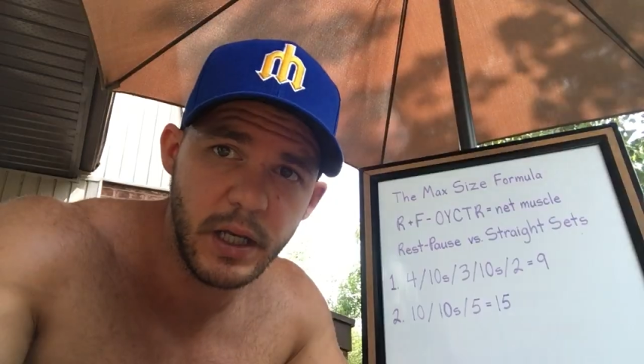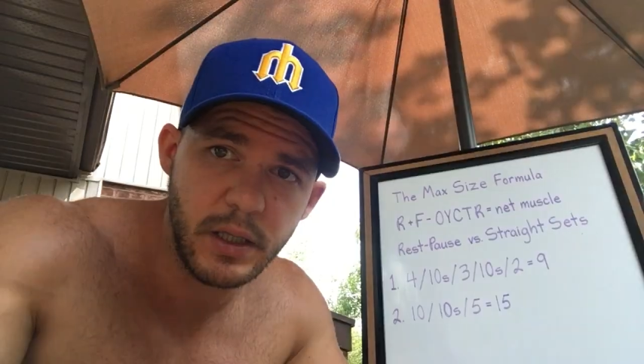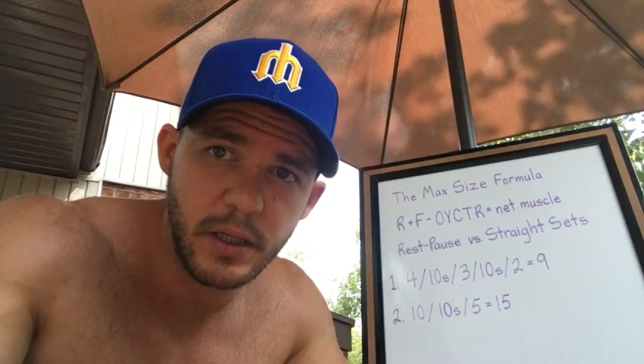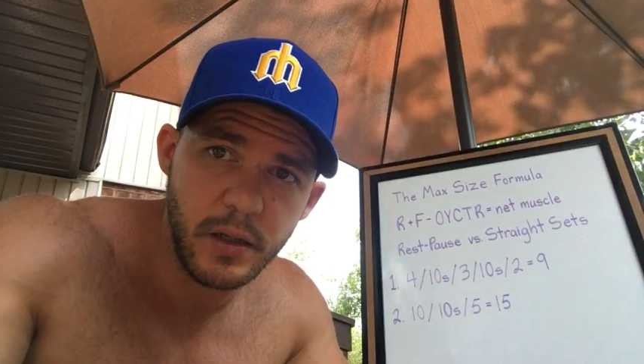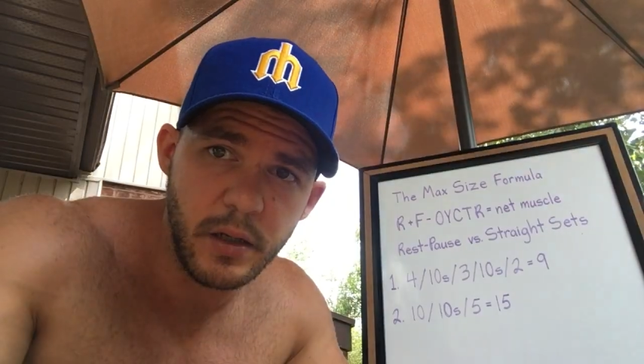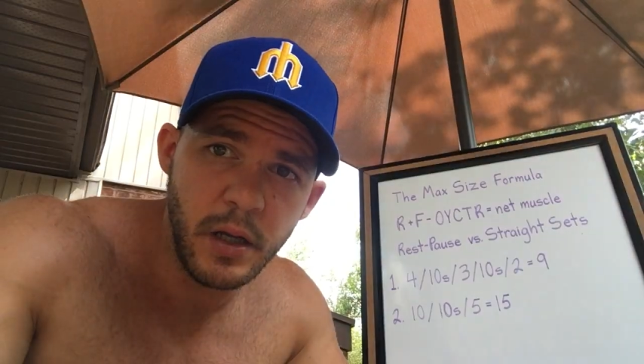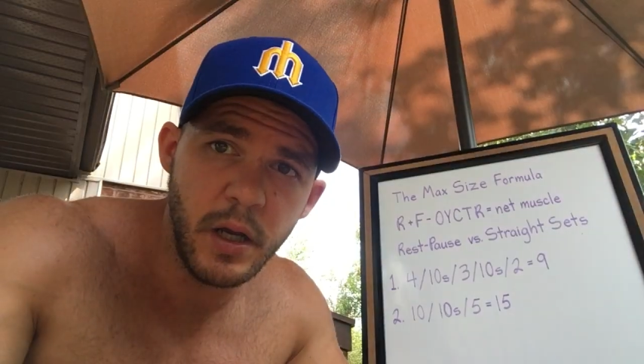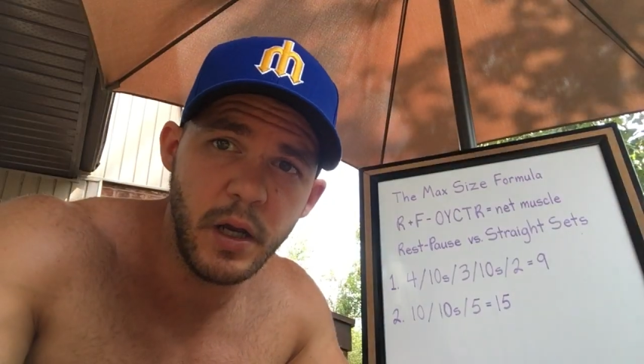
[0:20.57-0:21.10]
get
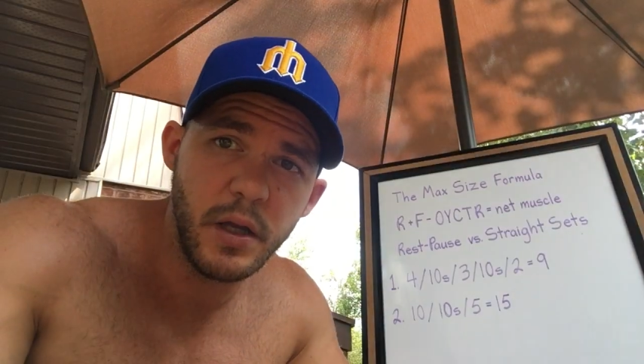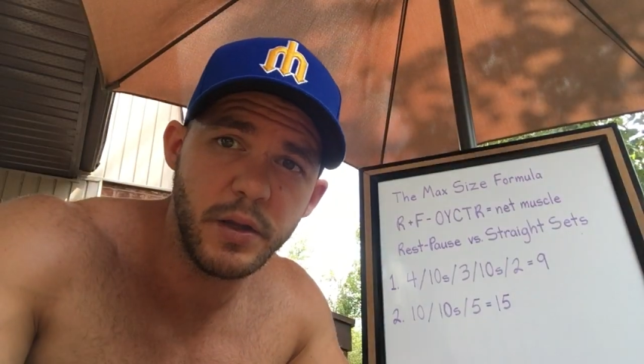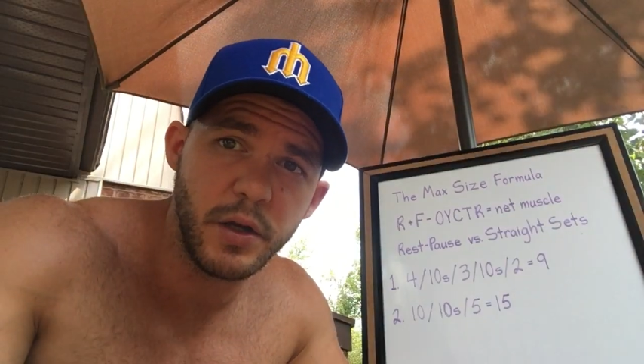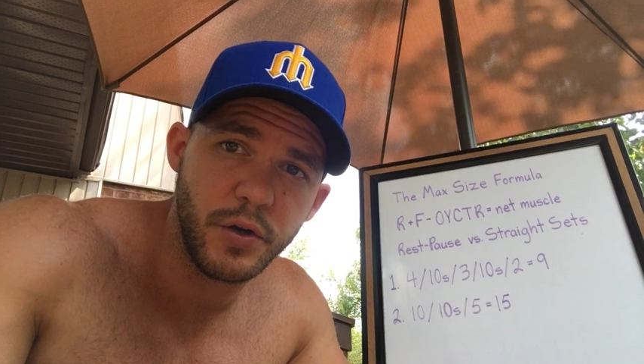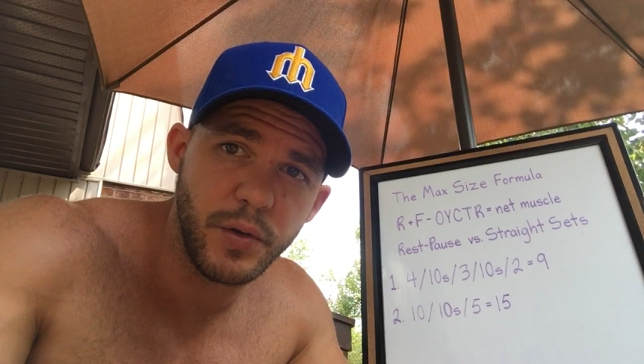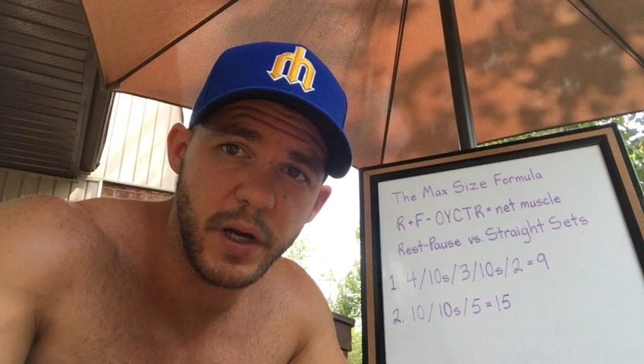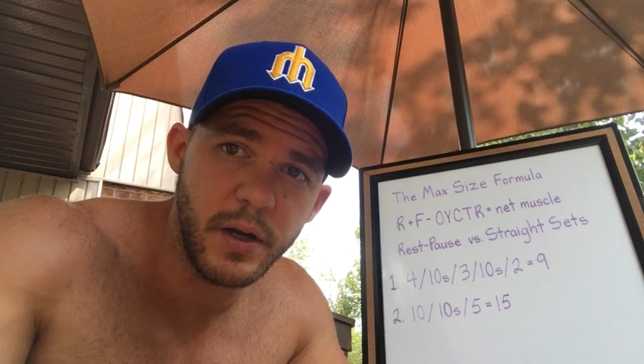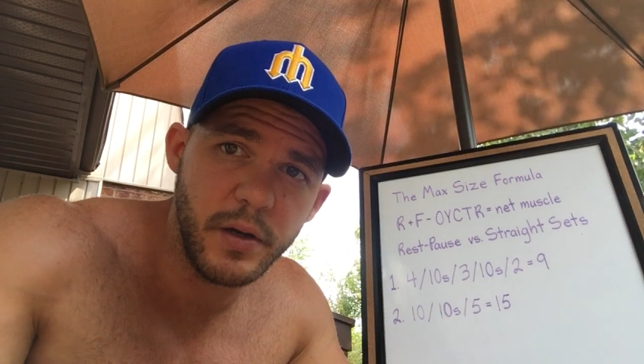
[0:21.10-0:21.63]
there, the
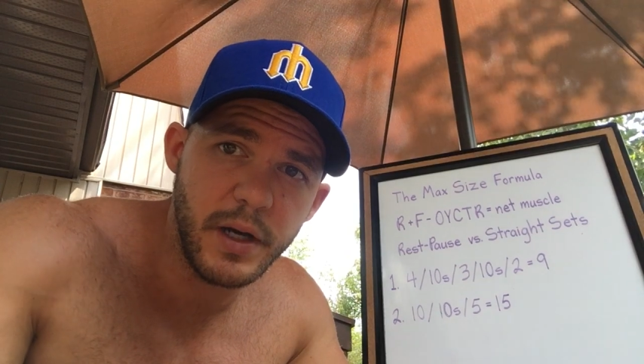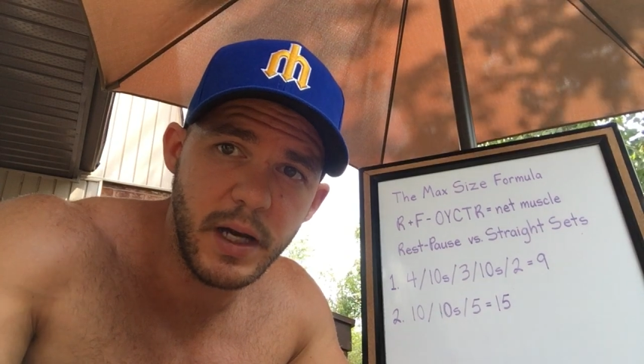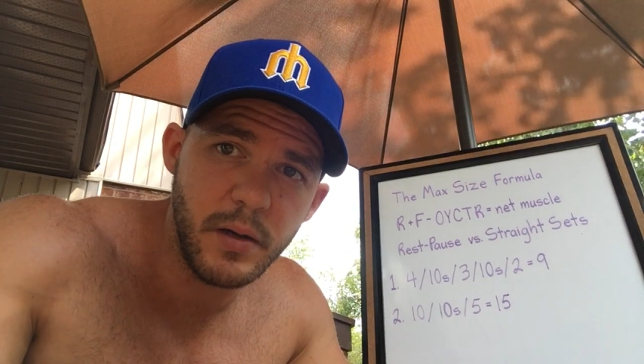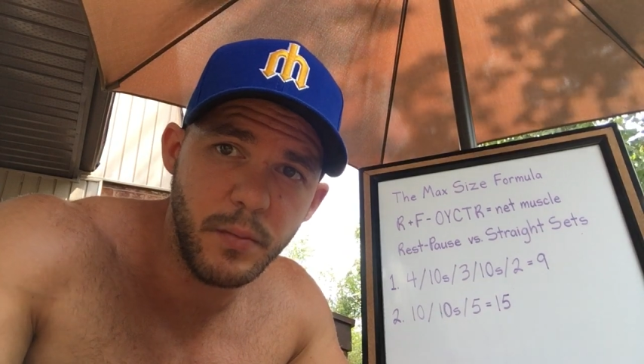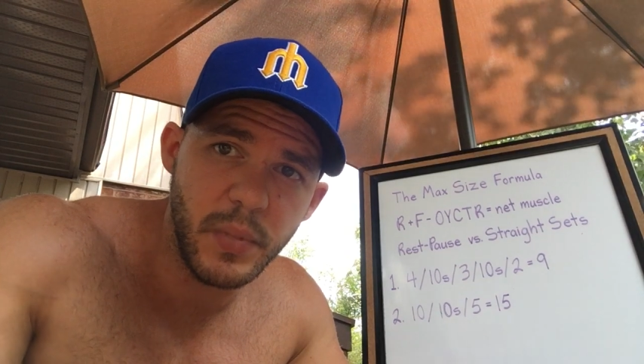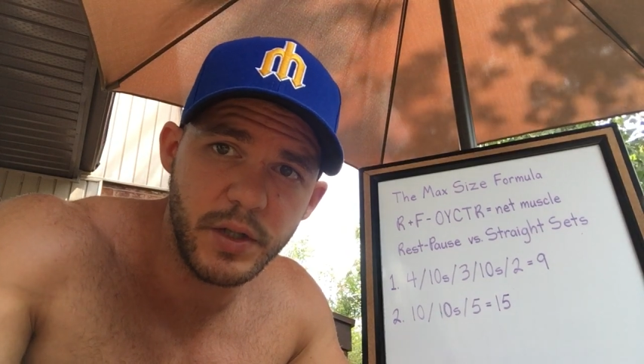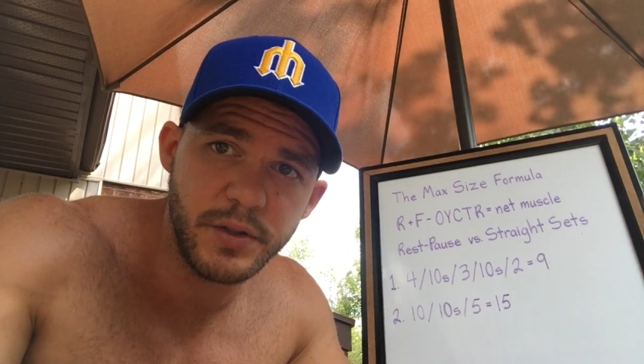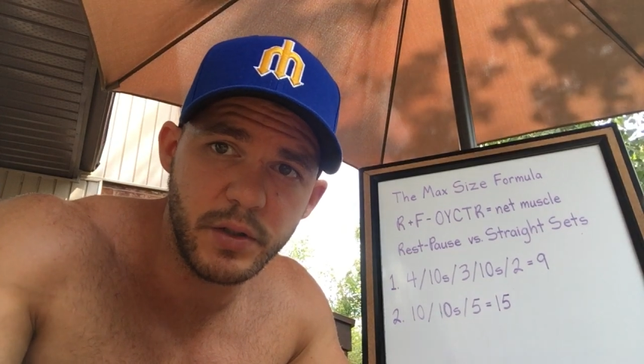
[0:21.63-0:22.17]
greater
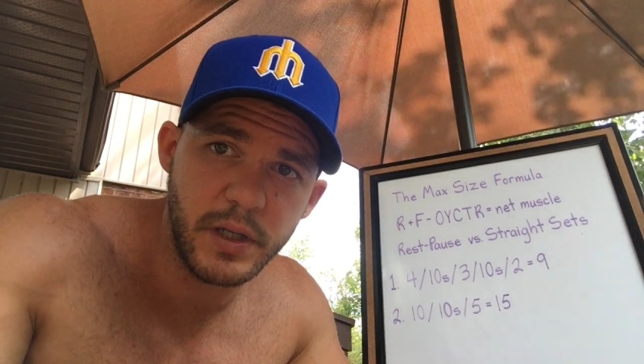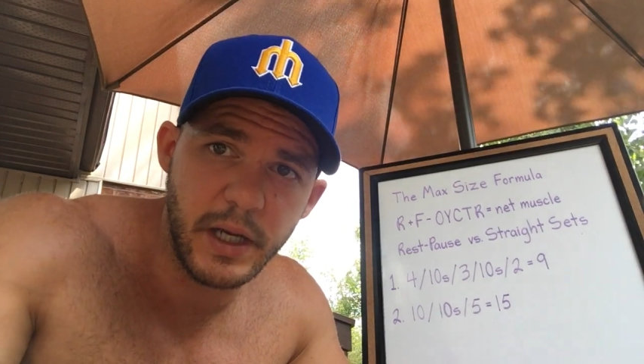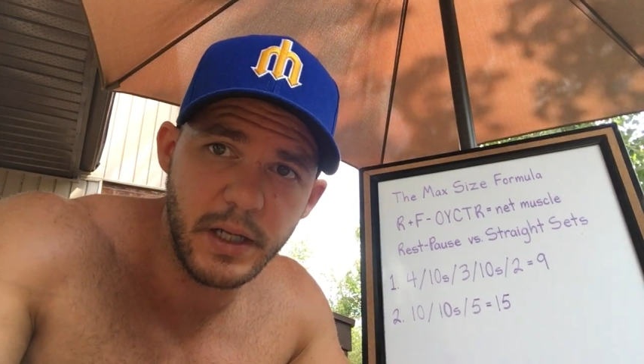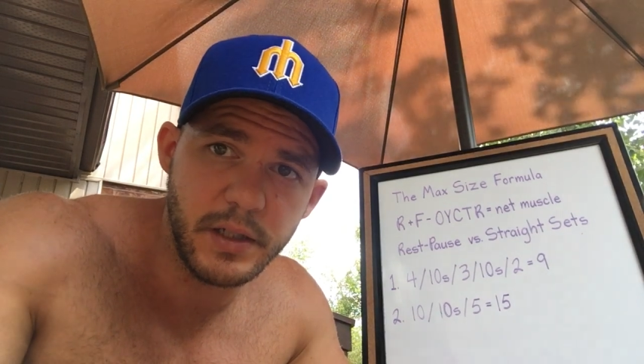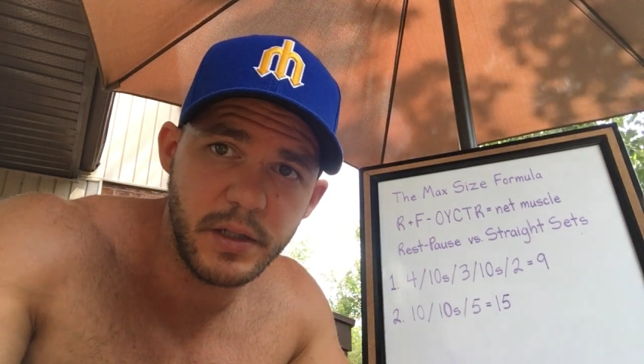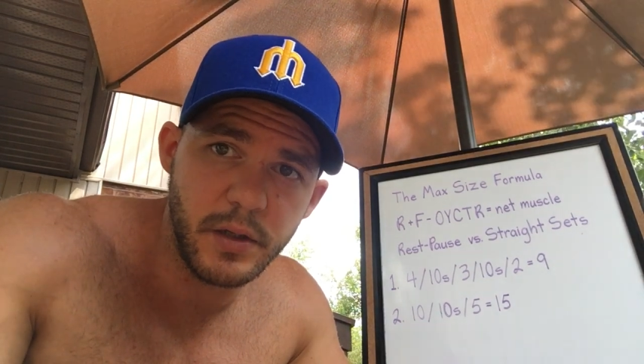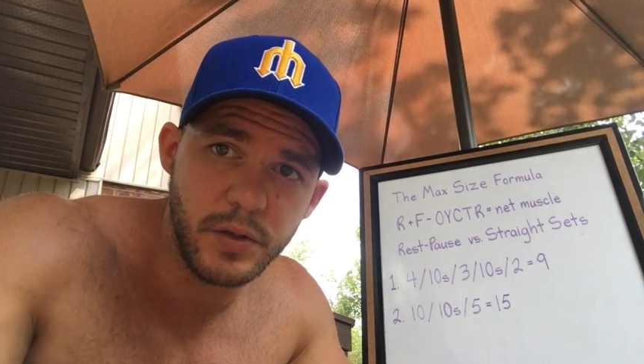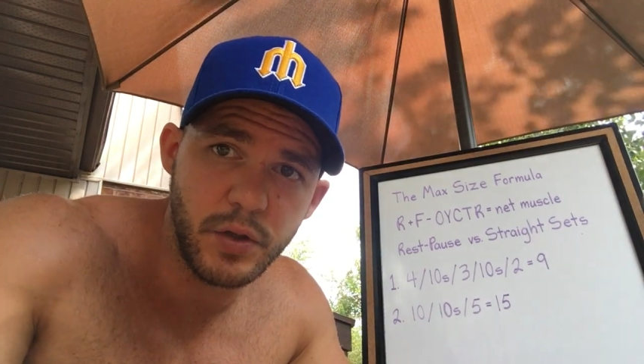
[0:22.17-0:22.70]
net muscle
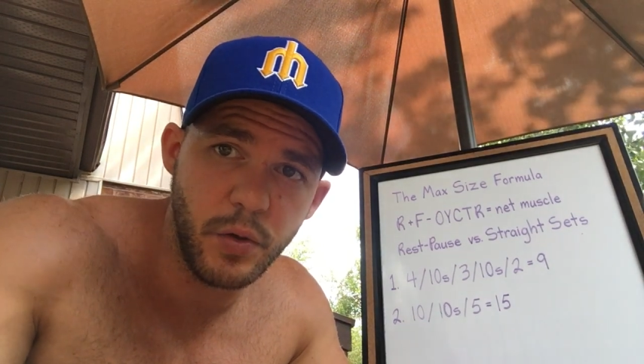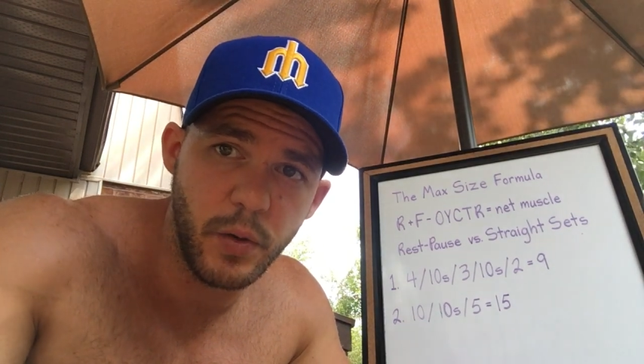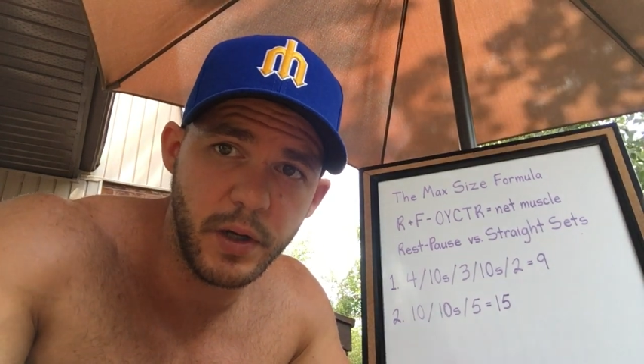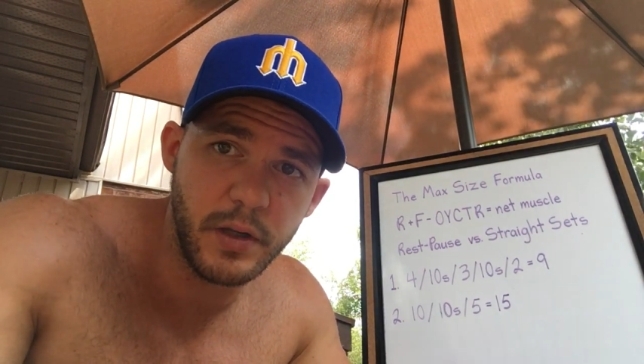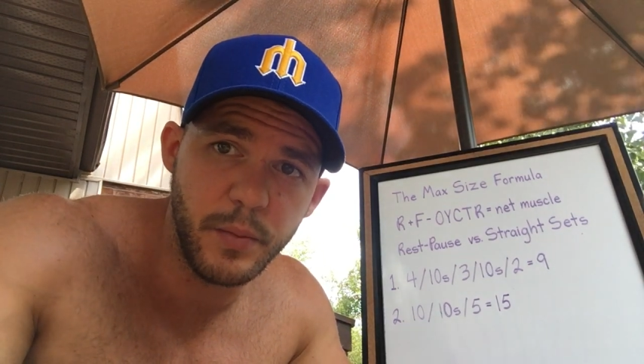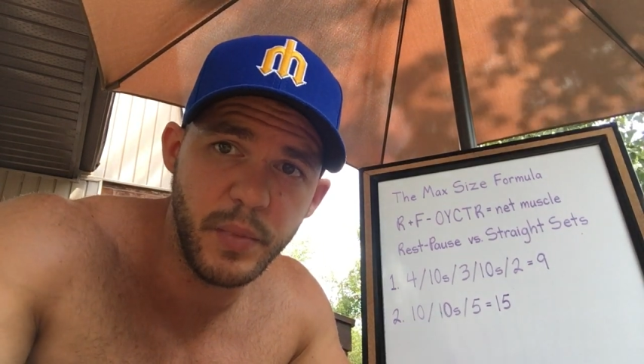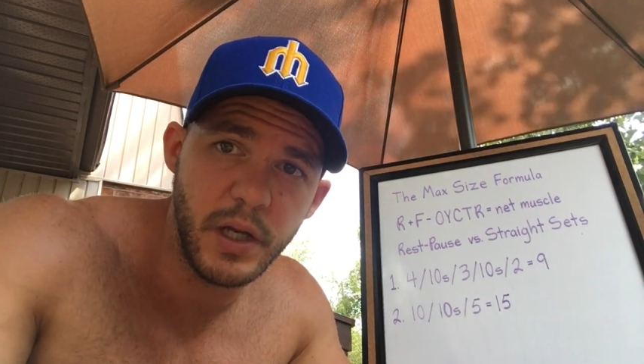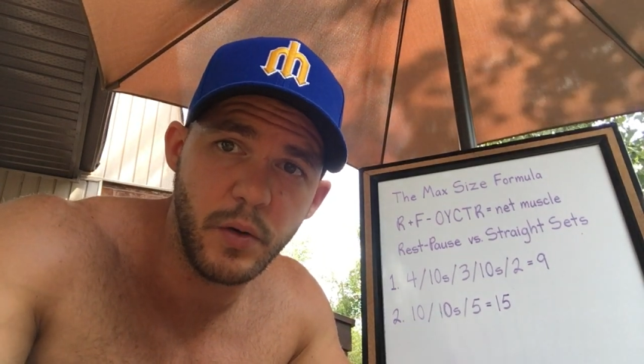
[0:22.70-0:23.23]
gains there's
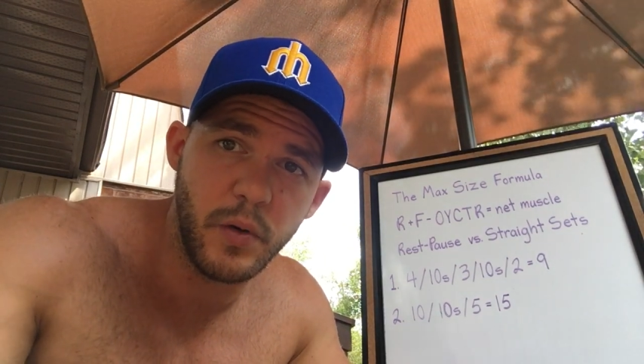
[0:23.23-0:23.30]
going to be.